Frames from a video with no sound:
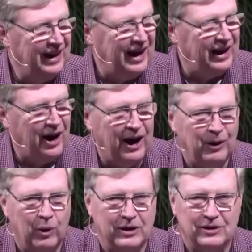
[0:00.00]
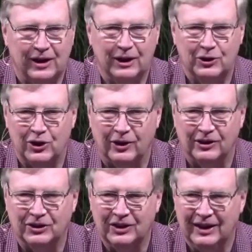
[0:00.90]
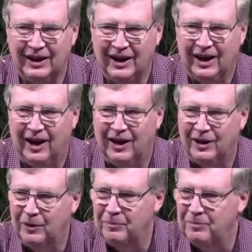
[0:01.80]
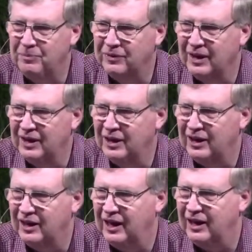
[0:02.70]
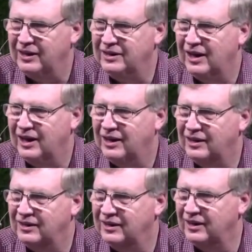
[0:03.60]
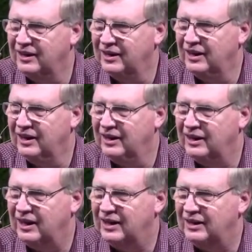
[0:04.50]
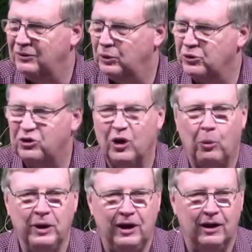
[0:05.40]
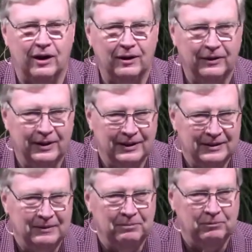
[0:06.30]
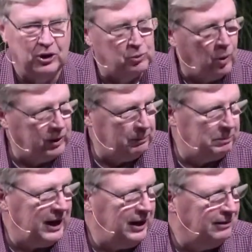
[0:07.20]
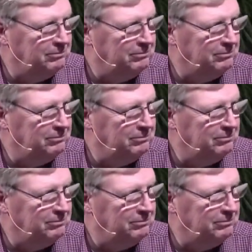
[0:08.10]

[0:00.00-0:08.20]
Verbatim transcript: at Hyde Wesleyan Church. Um, and uh, uh, we'll still be here, just won't get paid.